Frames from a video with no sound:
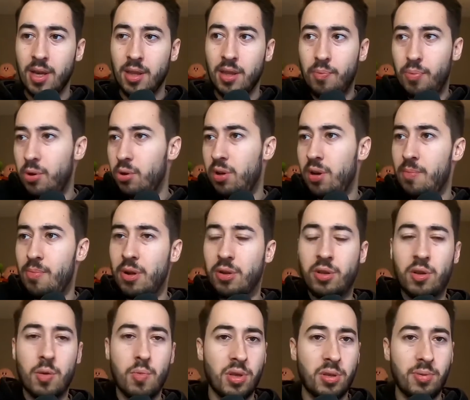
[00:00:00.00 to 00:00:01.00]
The beauty
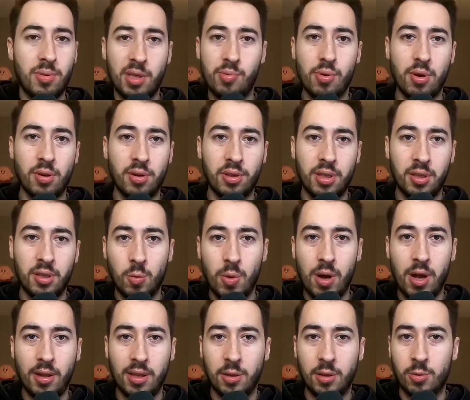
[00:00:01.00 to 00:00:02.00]
about Super Smash Bros. As
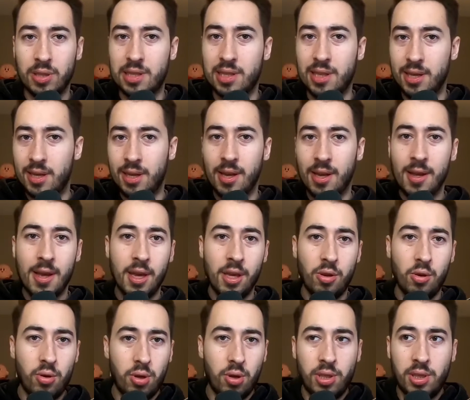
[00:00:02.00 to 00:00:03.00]
well was like
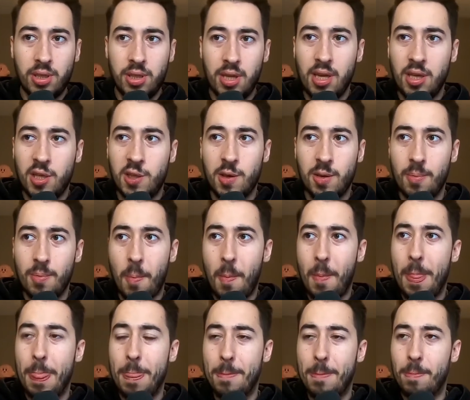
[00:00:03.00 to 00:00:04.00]
you could see
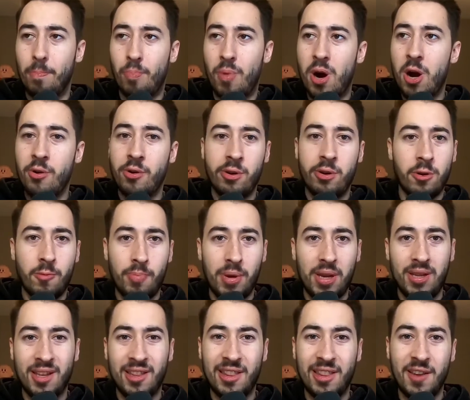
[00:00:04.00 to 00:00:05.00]
Mario
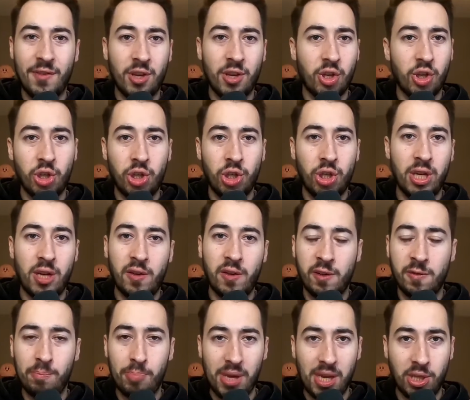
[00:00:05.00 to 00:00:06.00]
beat the living shit out
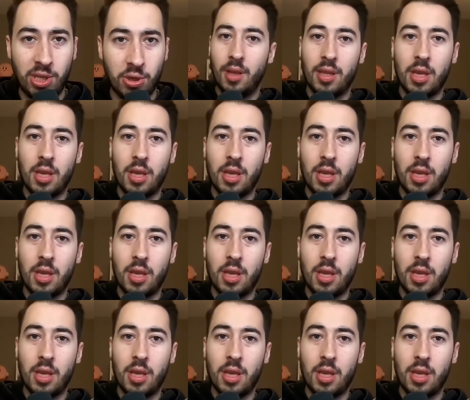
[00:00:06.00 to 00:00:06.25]
of Peach.